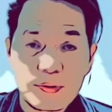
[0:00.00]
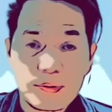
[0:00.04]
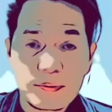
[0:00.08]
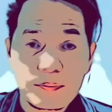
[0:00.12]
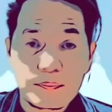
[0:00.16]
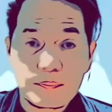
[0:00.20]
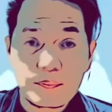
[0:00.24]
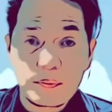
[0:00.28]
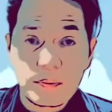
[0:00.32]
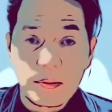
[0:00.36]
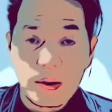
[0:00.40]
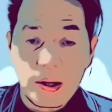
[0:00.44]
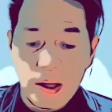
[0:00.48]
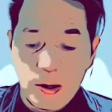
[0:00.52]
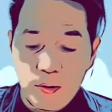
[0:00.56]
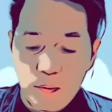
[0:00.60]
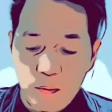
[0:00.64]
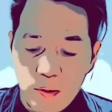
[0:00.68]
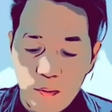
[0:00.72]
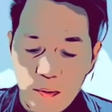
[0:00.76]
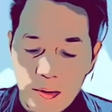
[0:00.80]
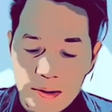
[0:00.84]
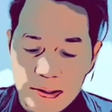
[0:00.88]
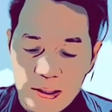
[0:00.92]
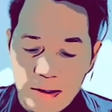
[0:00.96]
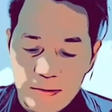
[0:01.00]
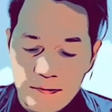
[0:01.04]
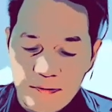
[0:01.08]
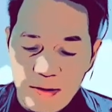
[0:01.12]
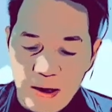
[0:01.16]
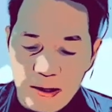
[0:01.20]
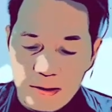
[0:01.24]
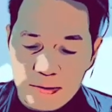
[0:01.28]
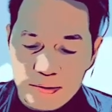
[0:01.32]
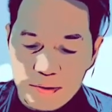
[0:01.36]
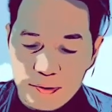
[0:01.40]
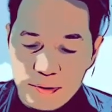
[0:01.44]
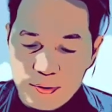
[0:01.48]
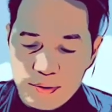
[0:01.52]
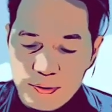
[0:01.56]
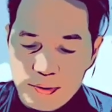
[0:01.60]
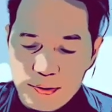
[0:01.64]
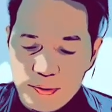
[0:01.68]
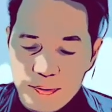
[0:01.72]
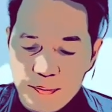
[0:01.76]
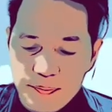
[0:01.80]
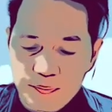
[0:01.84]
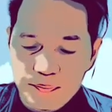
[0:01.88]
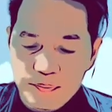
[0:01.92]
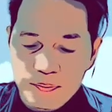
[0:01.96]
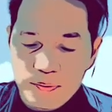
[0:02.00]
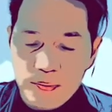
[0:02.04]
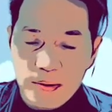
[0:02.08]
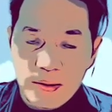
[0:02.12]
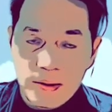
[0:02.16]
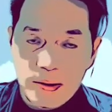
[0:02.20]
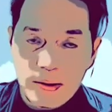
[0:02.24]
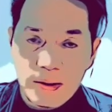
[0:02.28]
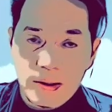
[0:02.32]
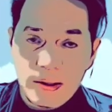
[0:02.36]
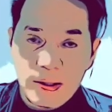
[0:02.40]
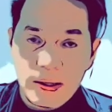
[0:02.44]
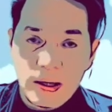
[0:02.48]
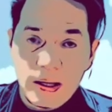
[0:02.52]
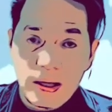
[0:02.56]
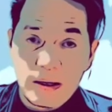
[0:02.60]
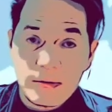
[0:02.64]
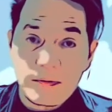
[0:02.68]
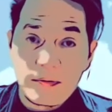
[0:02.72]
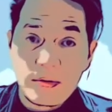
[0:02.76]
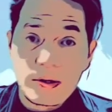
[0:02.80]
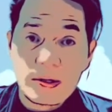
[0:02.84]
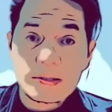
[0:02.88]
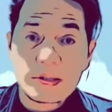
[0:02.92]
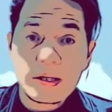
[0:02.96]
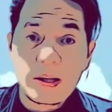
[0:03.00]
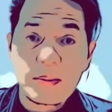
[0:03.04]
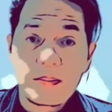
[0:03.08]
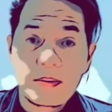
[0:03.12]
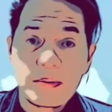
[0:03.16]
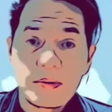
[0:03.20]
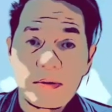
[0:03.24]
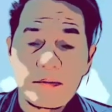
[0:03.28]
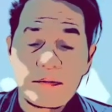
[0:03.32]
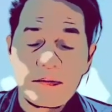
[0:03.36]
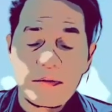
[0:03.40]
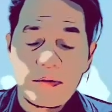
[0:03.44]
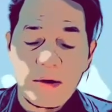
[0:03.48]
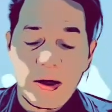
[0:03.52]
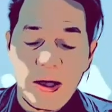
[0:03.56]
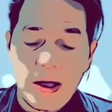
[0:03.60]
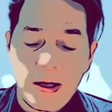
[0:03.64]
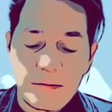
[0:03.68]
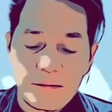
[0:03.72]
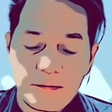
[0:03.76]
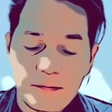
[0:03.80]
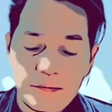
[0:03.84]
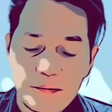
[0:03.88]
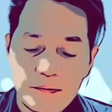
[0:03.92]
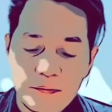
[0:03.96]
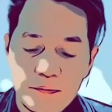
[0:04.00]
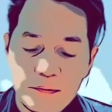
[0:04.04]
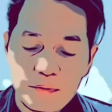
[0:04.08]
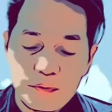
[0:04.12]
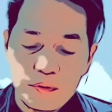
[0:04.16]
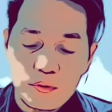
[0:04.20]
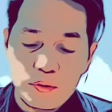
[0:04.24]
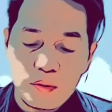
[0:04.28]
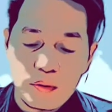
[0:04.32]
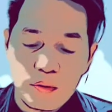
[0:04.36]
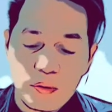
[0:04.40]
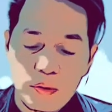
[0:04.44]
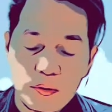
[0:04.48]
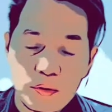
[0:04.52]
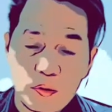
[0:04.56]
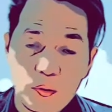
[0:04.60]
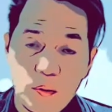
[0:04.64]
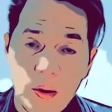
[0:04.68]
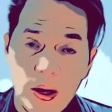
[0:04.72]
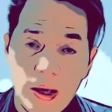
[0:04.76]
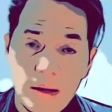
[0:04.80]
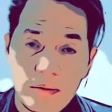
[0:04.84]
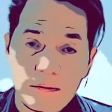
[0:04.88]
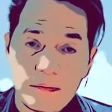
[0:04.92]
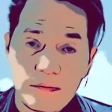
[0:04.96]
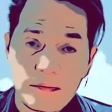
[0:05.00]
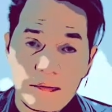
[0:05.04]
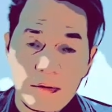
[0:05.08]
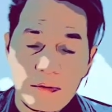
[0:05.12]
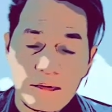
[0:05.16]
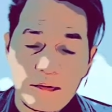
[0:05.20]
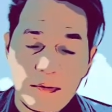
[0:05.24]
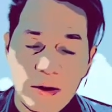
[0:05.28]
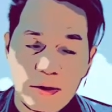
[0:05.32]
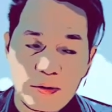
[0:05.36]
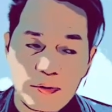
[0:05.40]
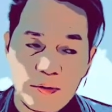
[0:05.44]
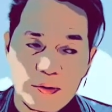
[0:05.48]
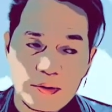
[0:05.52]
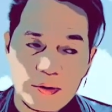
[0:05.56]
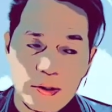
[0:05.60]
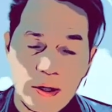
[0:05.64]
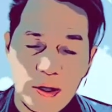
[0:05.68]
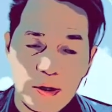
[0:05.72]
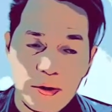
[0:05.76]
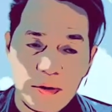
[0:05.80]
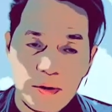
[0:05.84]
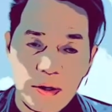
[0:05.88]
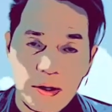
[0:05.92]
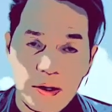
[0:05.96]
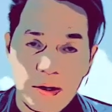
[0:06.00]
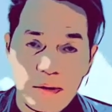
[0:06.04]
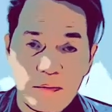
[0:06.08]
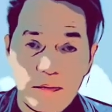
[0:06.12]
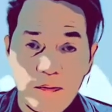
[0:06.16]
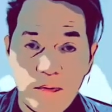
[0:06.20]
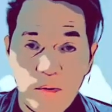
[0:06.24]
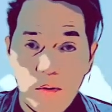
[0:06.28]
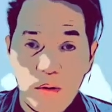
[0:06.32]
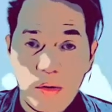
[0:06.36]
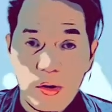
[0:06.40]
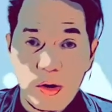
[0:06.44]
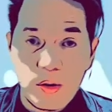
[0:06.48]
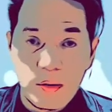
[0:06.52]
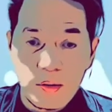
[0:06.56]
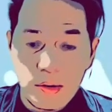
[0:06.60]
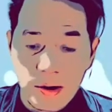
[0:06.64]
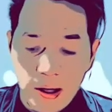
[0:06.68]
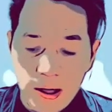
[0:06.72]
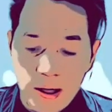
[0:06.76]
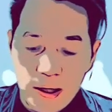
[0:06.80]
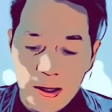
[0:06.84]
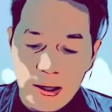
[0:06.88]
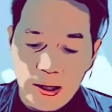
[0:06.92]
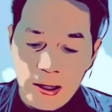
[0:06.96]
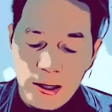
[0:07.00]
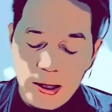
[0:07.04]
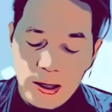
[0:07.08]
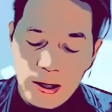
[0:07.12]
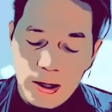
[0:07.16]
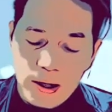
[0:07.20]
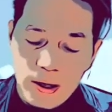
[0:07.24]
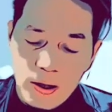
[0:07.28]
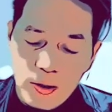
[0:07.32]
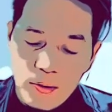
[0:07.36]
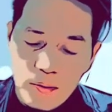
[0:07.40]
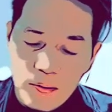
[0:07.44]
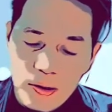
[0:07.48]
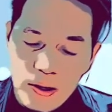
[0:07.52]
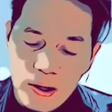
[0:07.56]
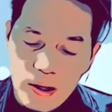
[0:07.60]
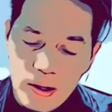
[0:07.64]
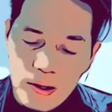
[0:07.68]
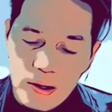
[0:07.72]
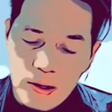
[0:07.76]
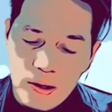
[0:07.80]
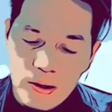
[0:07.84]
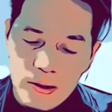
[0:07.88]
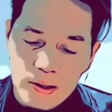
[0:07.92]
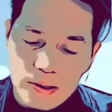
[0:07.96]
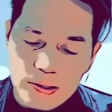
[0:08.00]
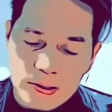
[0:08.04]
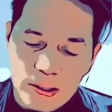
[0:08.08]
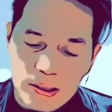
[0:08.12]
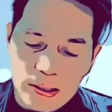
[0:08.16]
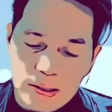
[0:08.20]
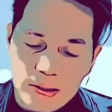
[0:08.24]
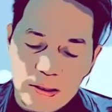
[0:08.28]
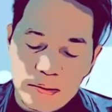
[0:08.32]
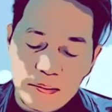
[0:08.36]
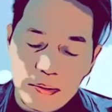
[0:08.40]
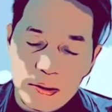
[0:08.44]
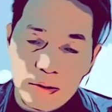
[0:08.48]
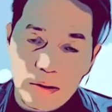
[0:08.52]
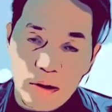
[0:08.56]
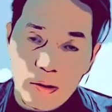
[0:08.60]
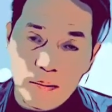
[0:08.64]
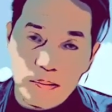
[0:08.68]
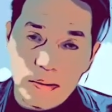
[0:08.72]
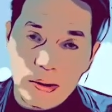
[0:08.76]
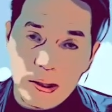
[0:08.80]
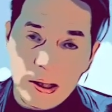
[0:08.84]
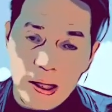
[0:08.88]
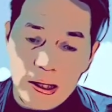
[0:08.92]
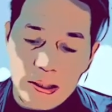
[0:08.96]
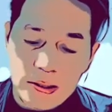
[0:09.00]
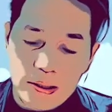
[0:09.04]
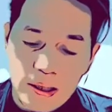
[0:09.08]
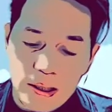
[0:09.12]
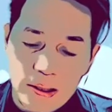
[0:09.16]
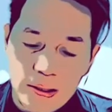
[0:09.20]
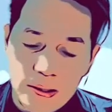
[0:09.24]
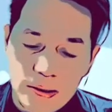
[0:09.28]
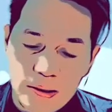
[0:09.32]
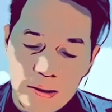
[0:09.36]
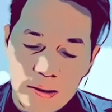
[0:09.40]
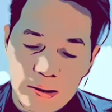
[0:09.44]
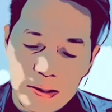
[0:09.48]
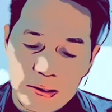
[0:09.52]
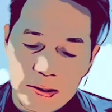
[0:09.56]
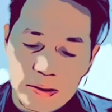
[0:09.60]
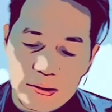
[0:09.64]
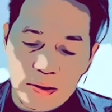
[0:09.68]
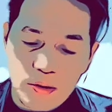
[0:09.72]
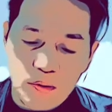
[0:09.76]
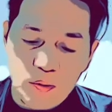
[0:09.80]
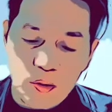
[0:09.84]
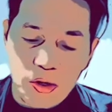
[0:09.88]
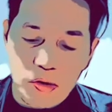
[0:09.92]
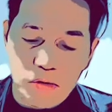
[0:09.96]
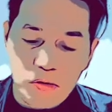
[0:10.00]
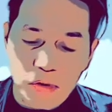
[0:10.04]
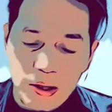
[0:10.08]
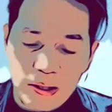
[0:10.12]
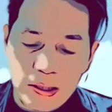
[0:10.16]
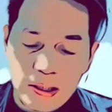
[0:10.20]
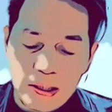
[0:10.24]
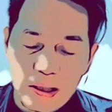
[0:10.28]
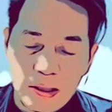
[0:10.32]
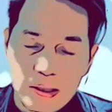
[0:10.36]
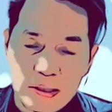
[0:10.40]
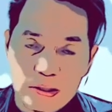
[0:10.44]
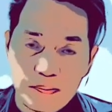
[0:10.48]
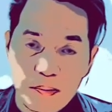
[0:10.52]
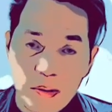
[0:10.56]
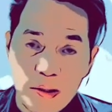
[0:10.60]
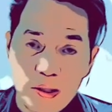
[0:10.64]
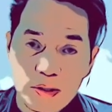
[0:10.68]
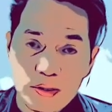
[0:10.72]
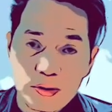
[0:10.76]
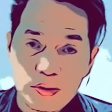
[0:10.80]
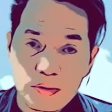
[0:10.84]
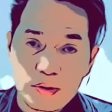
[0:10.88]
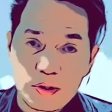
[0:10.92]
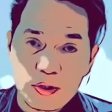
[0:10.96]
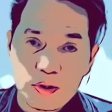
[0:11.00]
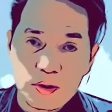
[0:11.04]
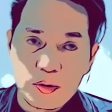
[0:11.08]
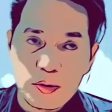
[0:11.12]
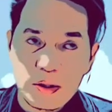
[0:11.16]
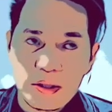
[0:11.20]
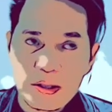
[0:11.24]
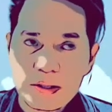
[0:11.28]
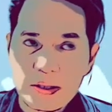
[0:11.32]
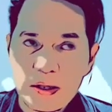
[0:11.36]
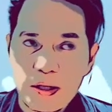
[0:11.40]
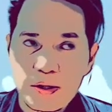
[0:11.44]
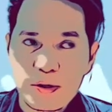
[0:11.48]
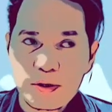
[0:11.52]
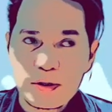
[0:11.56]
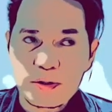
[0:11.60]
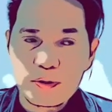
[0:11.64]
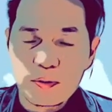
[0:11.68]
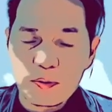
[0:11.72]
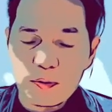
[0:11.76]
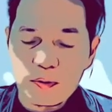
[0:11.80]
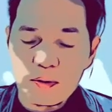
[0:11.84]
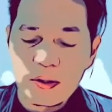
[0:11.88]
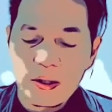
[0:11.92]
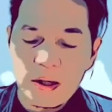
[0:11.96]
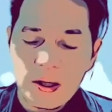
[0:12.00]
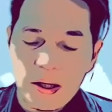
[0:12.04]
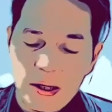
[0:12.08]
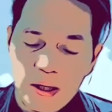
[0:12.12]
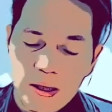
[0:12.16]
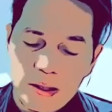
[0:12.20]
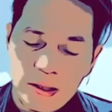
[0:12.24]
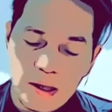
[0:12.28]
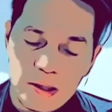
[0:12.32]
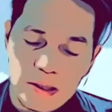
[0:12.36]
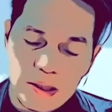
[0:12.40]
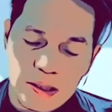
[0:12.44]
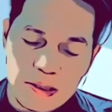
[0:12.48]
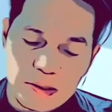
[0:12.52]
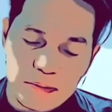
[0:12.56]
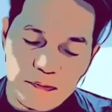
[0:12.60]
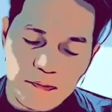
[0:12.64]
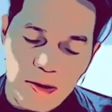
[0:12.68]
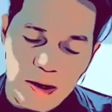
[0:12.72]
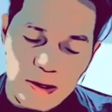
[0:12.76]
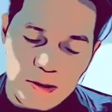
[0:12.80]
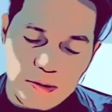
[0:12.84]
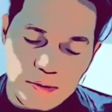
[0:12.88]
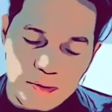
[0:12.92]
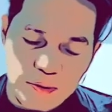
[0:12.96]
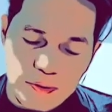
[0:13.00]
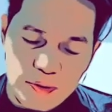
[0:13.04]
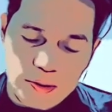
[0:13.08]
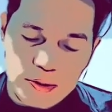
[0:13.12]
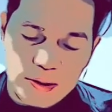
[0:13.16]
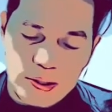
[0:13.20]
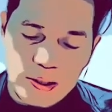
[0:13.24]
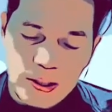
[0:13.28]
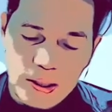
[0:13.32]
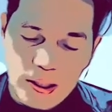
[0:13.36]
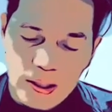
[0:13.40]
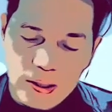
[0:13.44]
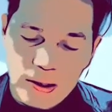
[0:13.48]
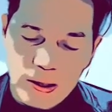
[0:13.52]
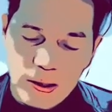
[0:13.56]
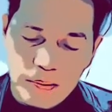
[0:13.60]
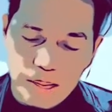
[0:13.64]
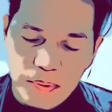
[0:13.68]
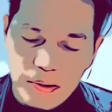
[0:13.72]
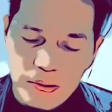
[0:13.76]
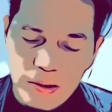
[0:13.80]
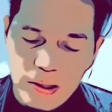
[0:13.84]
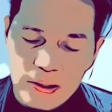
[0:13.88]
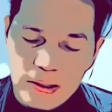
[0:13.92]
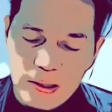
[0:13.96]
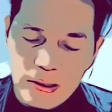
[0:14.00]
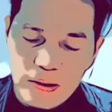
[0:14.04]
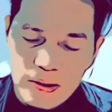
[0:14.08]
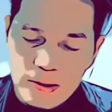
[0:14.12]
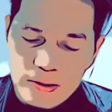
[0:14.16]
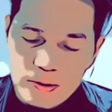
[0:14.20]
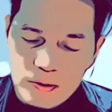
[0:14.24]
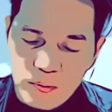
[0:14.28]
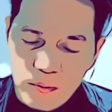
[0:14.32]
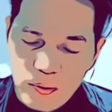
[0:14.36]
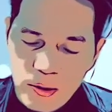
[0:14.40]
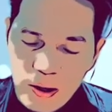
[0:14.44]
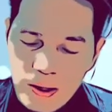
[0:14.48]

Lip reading: Okay, when we say factors, like for example, if you have 12, the factors are 3 and 4. Okay, now here this is a little bit complicated. This is a quadratic expression, so it is understood that its factors can be written this way.